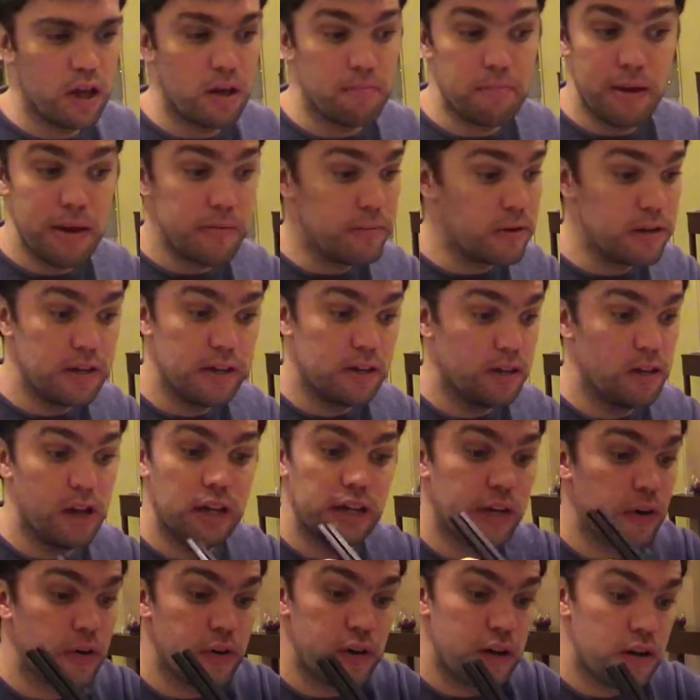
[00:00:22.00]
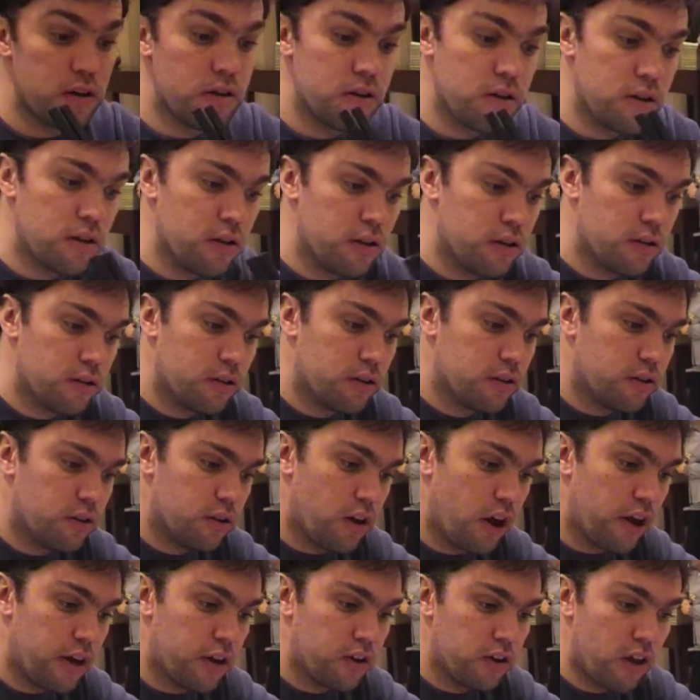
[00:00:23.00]
Maybe, I don't know.
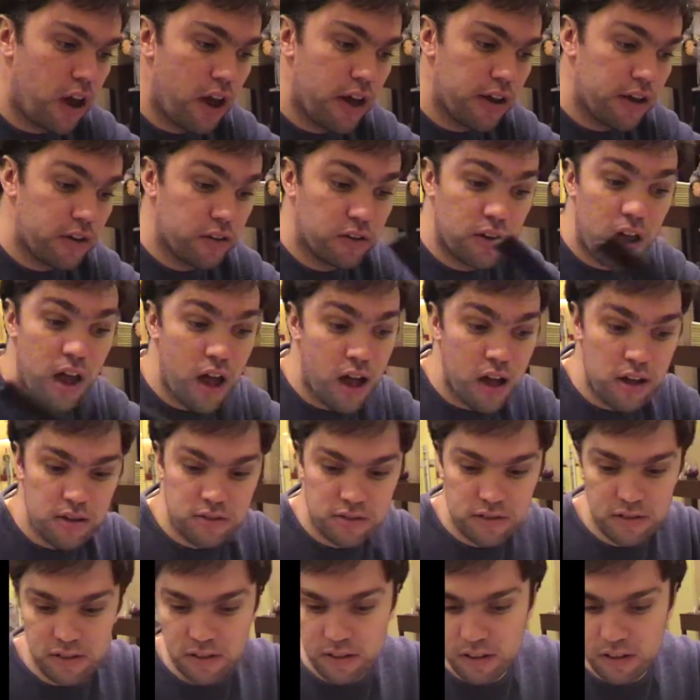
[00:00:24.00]
I could ask.